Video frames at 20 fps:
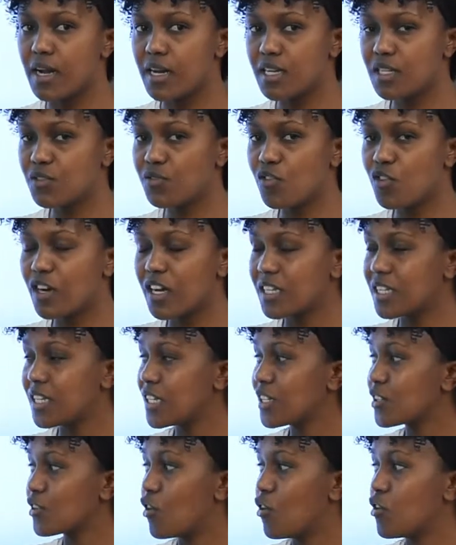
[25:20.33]
It focuses
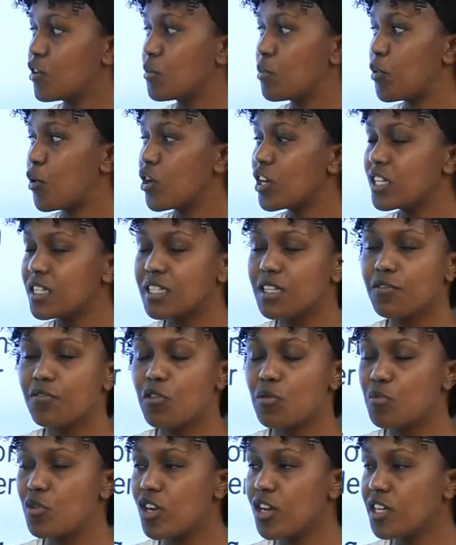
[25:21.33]
on policy
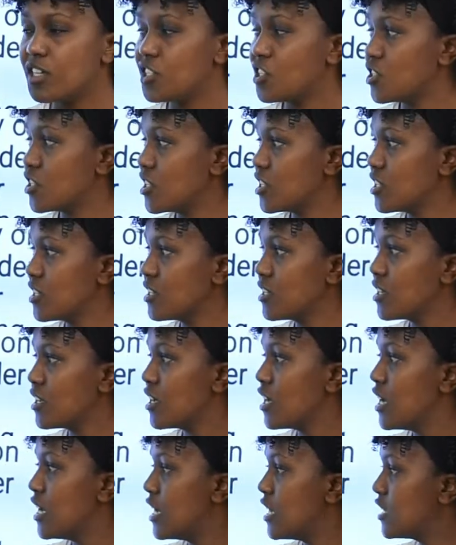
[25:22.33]
formulation.
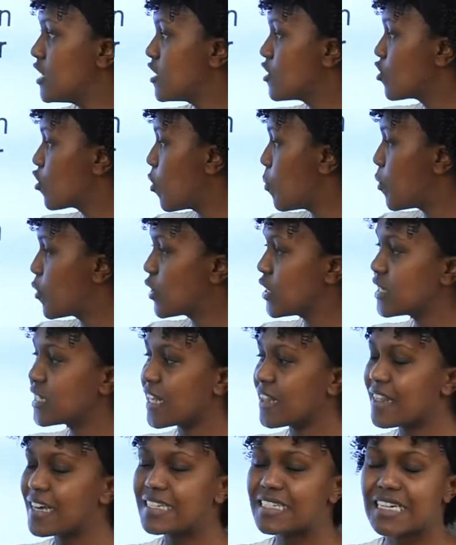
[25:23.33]
It incorporates
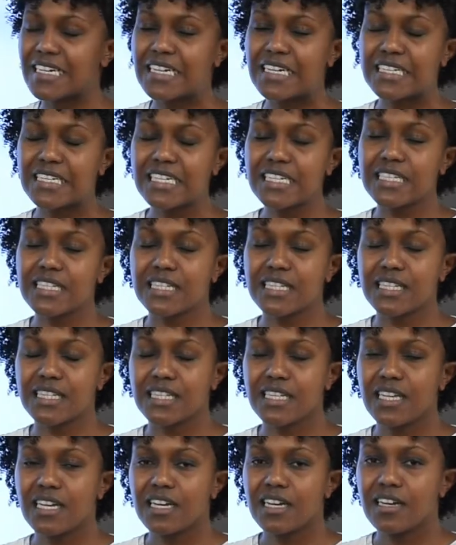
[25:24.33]
other techniques
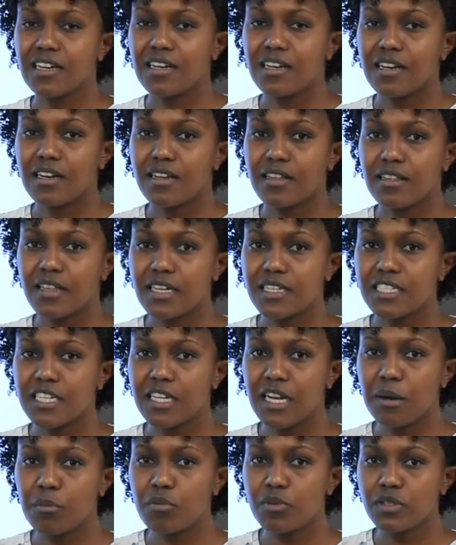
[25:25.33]
that
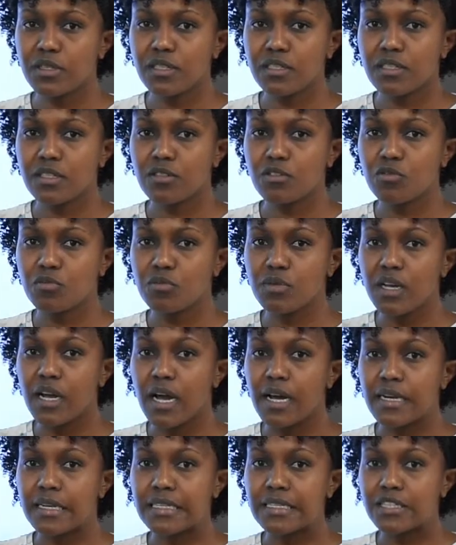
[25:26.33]
enables it to be
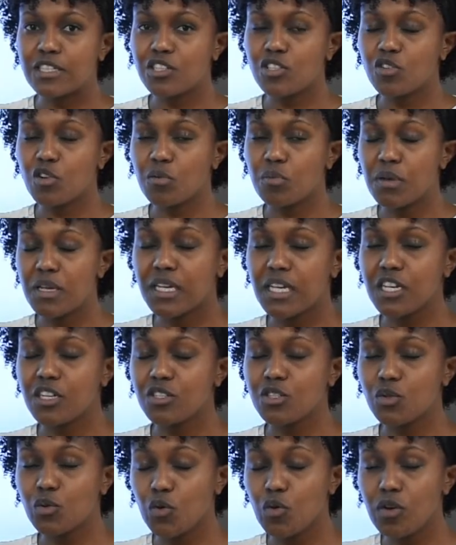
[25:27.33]
a decision-making
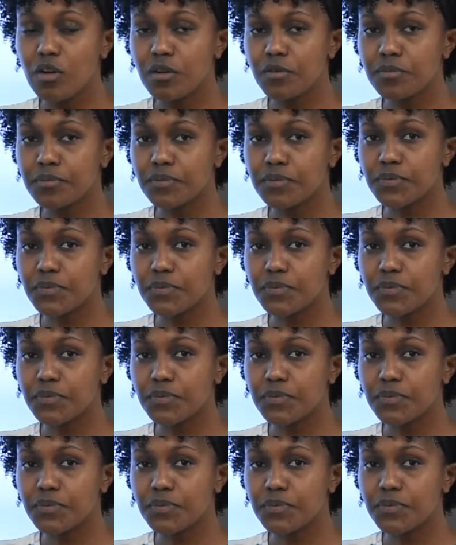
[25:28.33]
tool.